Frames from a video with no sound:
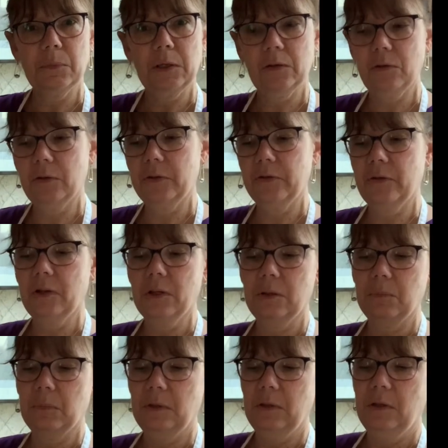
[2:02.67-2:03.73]
a hard
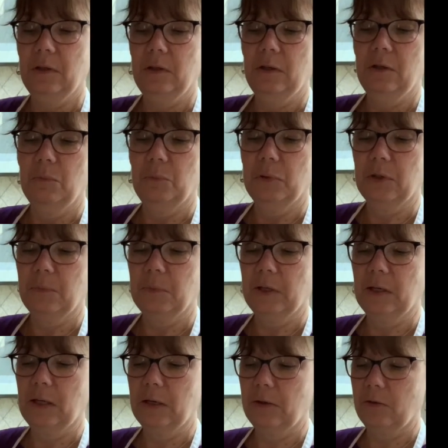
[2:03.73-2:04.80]
time, but I'm
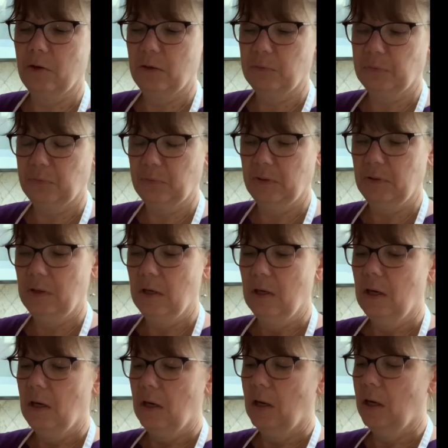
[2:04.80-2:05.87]
gonna get it off.
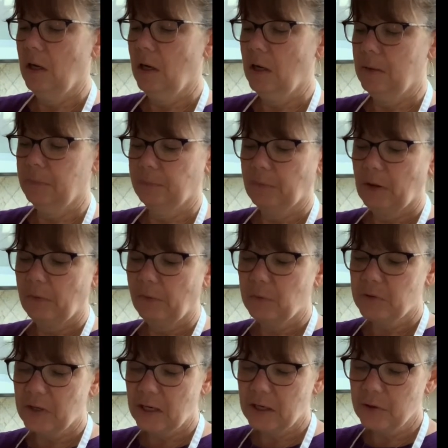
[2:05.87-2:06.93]

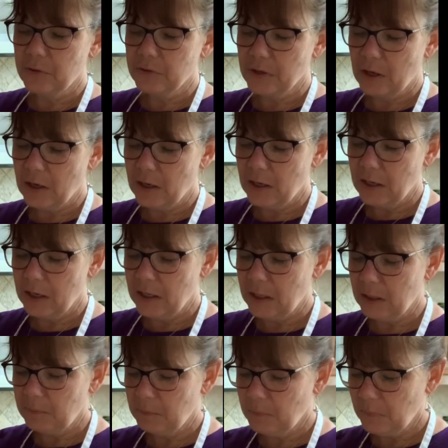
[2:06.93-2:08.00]
So take your
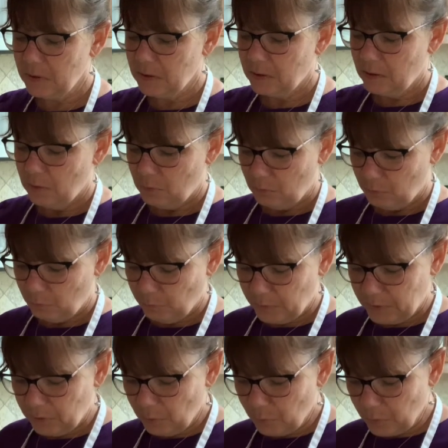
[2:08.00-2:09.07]
time
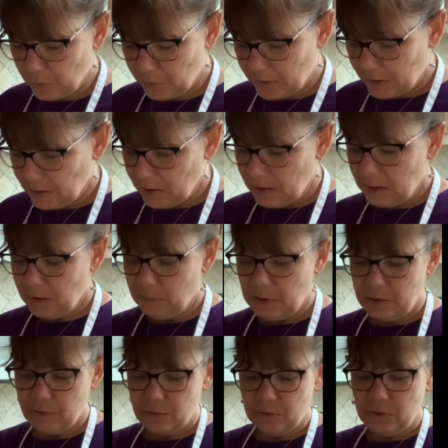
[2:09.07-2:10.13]
when you're working,
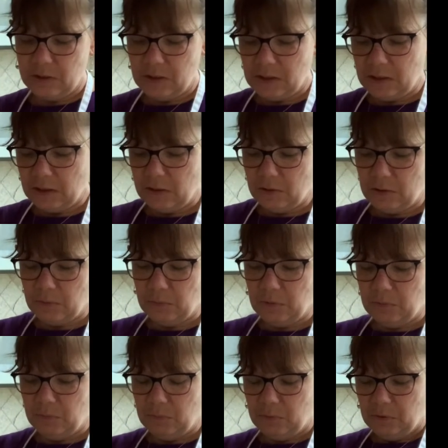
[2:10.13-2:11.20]
make sure that
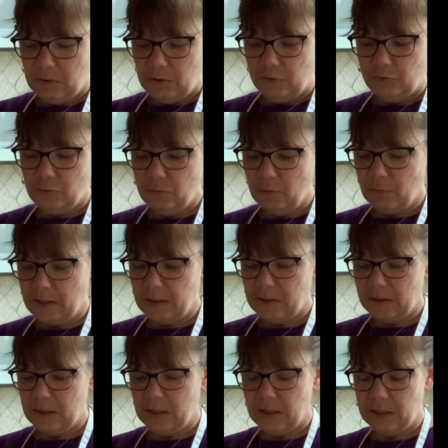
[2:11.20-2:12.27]
you do the right
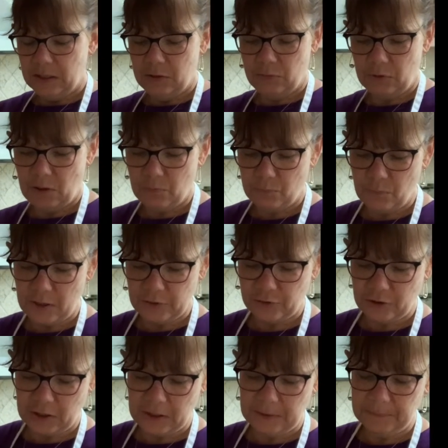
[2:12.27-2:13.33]
thing and you're not
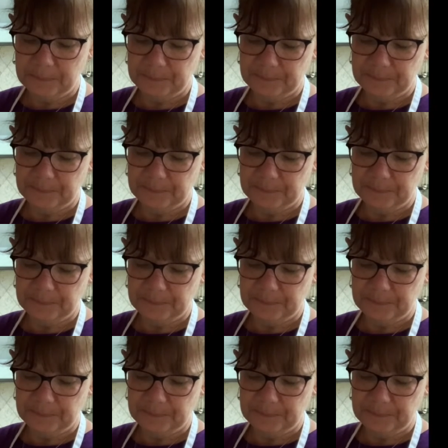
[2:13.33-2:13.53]
rushing.